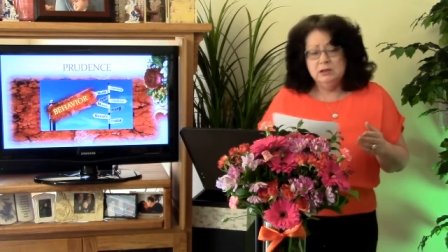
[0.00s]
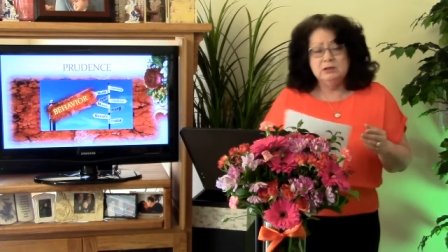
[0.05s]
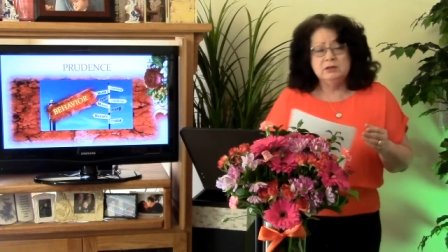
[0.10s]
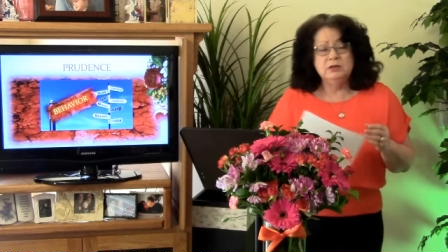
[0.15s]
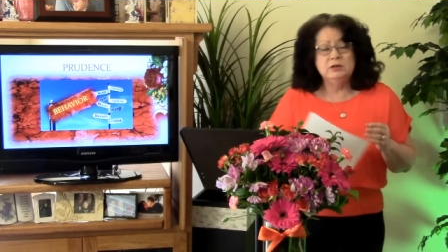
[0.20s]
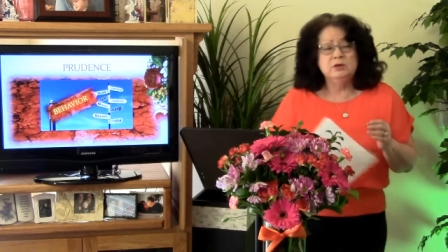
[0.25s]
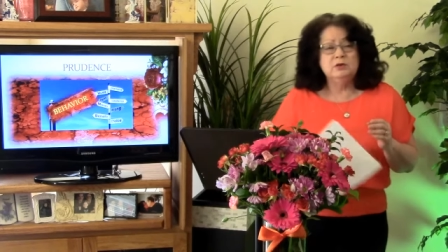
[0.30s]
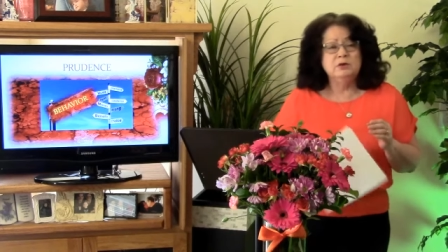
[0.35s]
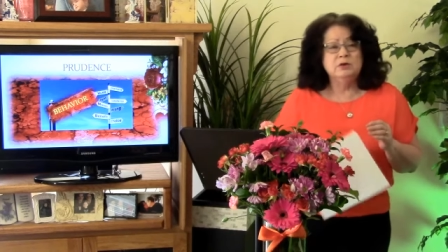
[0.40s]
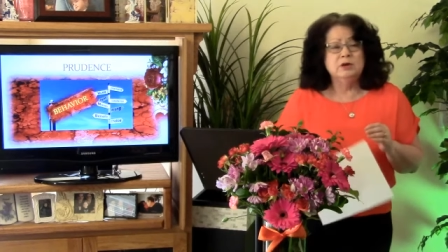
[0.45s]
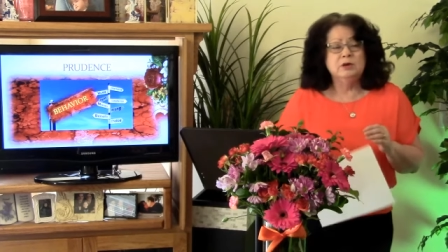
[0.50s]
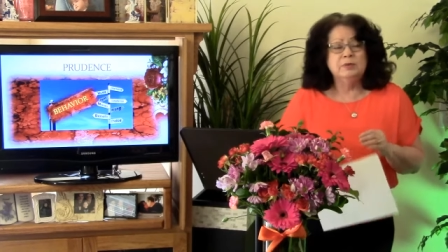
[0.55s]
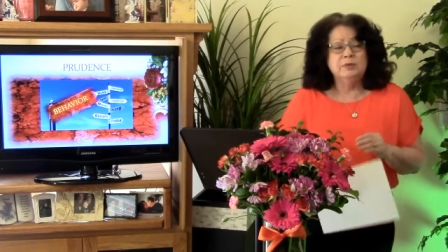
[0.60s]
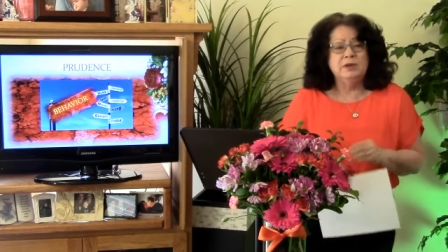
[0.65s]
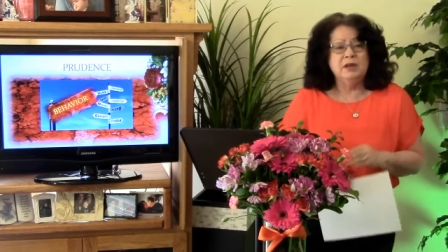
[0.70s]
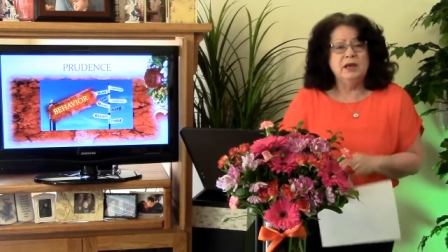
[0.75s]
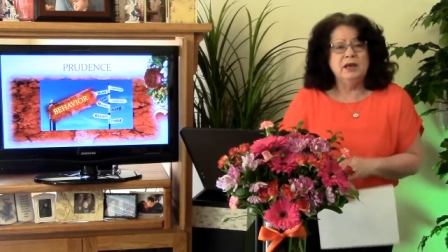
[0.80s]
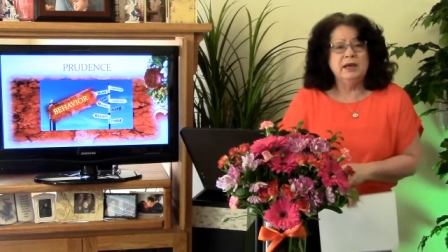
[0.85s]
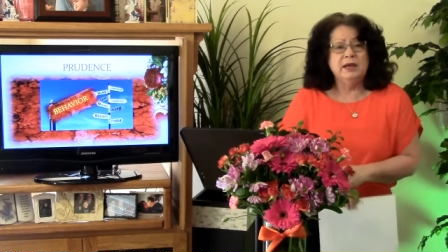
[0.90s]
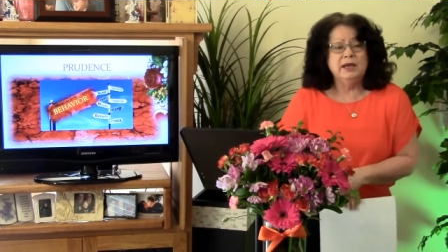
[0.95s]
to
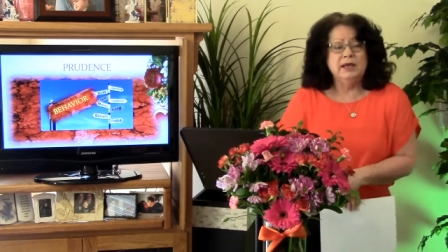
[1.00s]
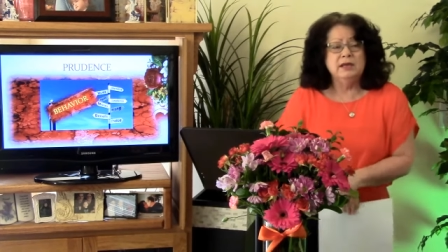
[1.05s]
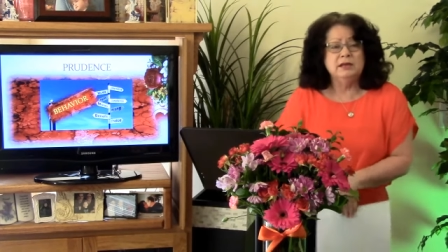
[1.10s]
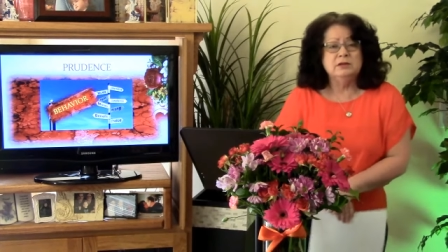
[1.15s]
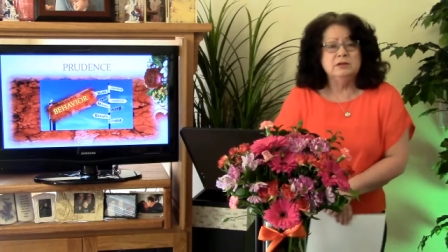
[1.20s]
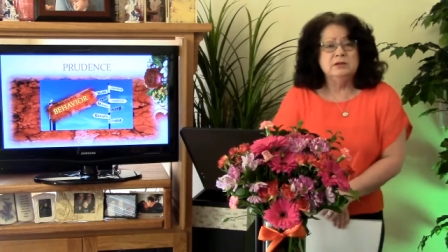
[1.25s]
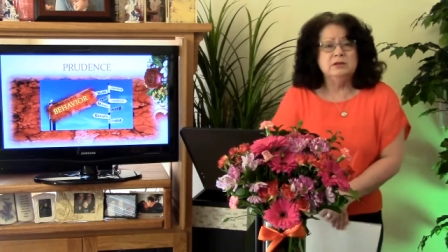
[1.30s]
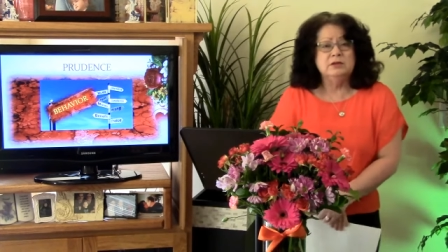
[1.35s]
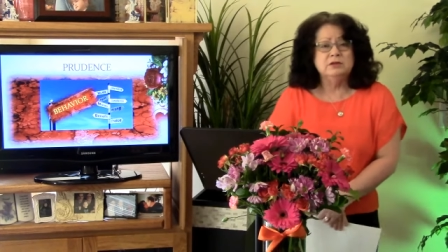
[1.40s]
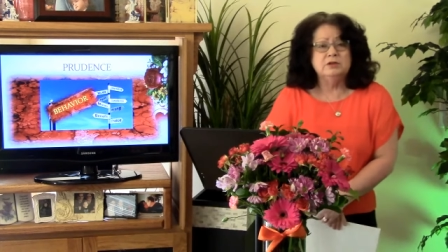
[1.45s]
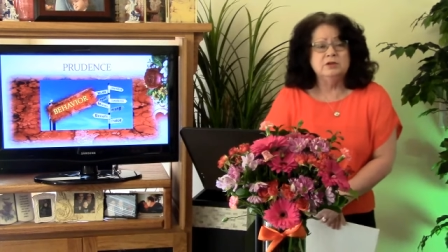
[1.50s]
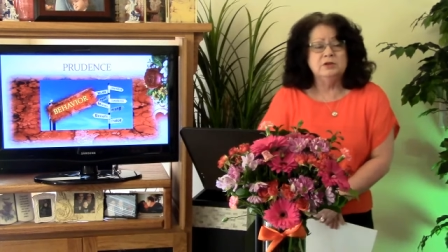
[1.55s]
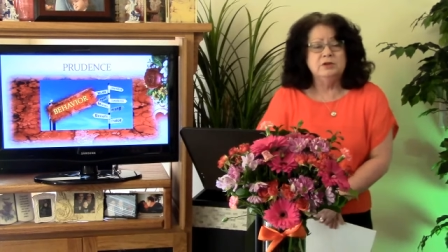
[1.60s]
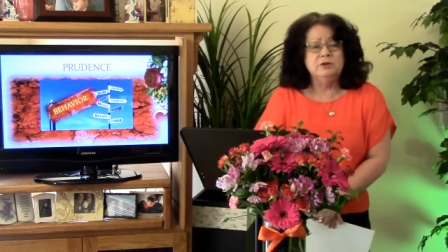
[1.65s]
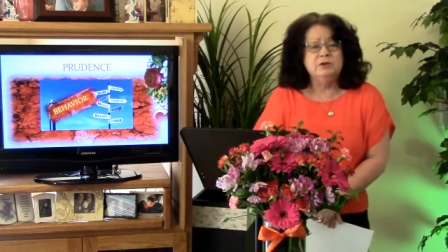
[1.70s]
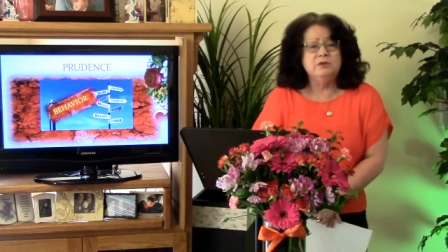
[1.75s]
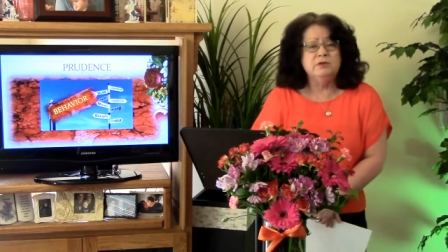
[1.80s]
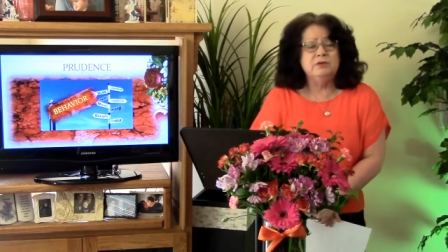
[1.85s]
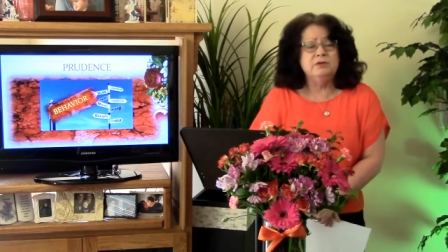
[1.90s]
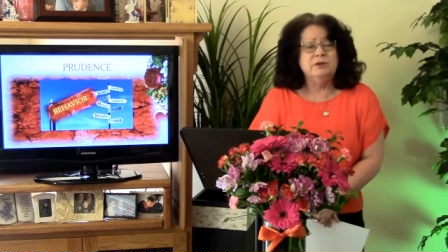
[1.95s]
apply it
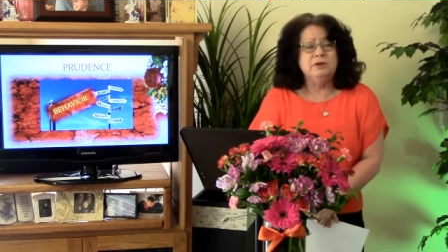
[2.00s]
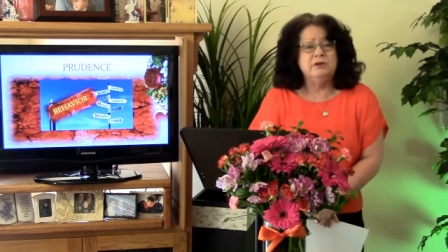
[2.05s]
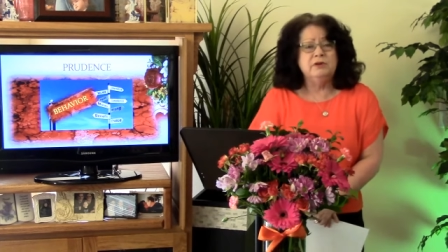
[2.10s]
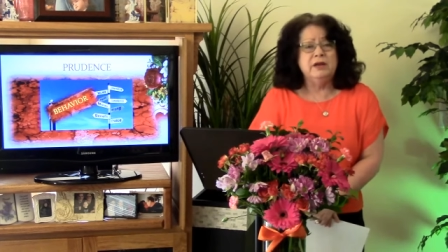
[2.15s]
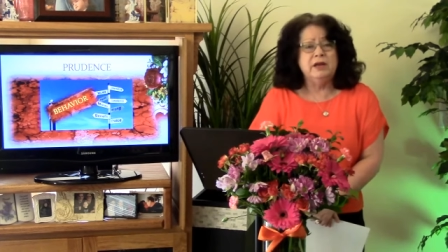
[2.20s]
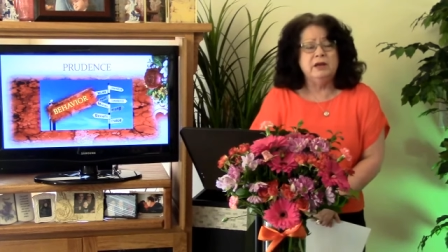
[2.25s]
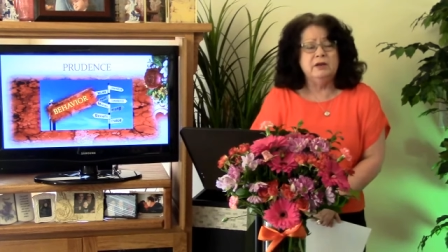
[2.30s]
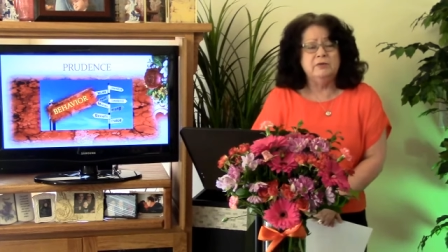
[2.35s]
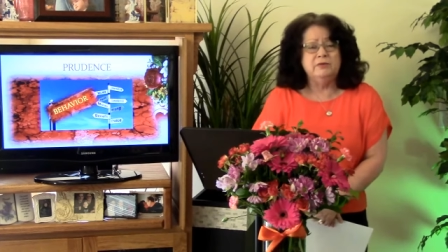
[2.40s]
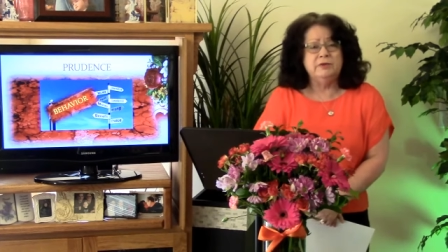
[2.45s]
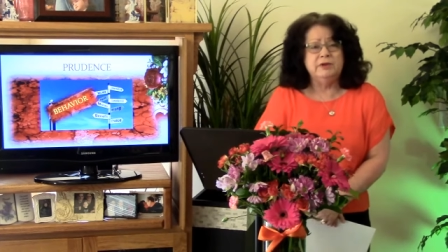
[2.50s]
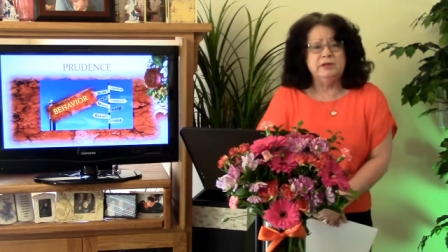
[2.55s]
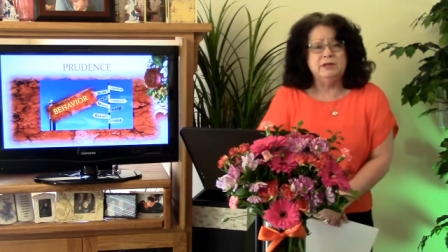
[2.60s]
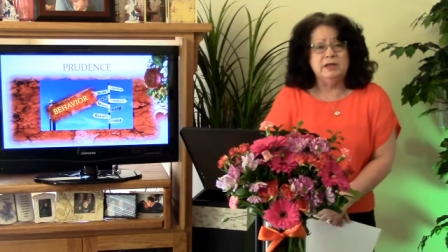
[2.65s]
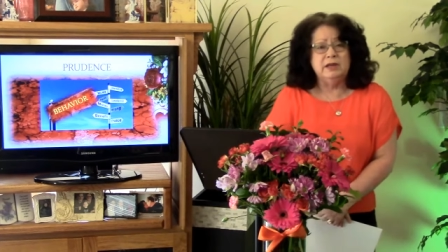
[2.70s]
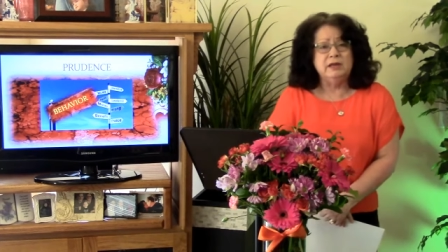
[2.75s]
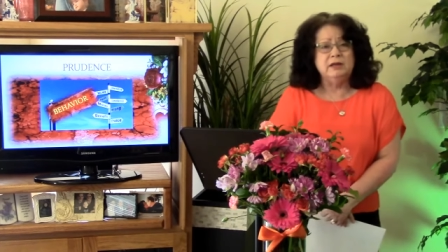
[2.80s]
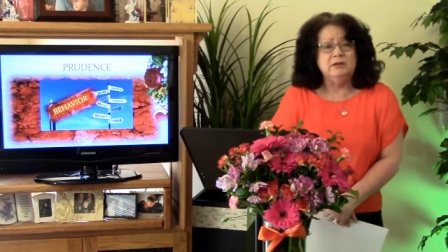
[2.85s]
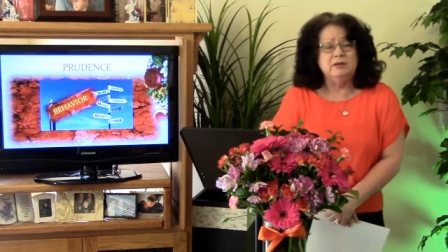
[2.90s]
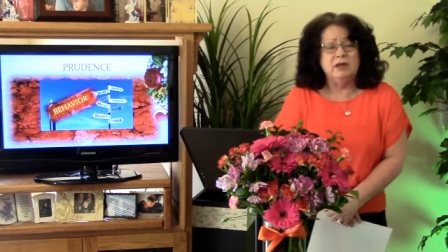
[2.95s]
to their
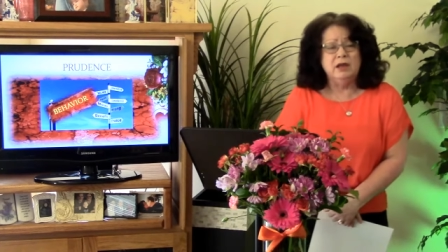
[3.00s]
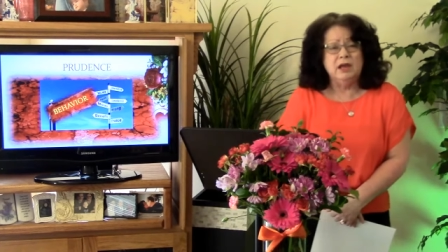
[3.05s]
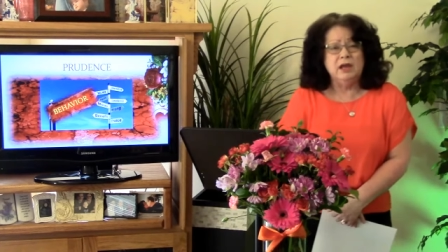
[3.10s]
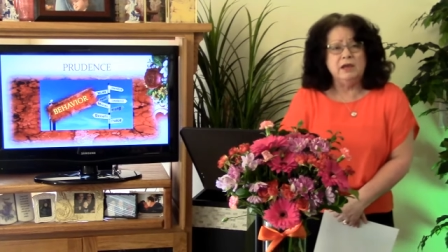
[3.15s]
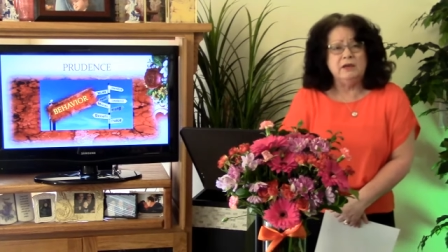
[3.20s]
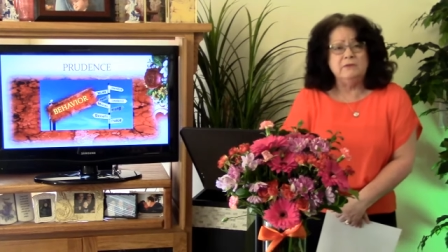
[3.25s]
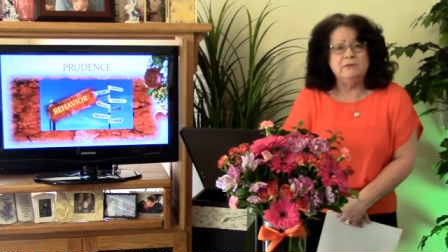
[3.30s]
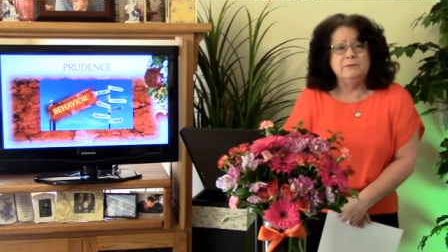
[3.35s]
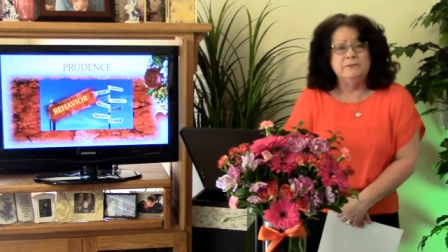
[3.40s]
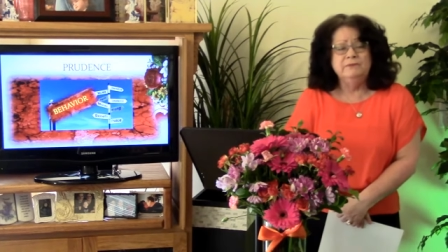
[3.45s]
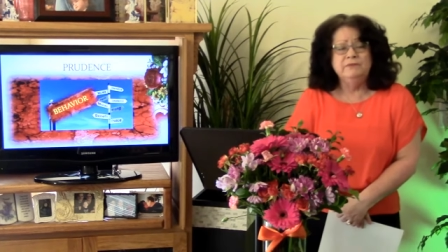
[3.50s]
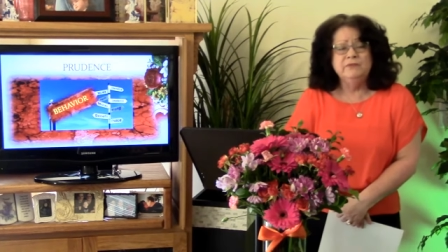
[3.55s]
everyday life.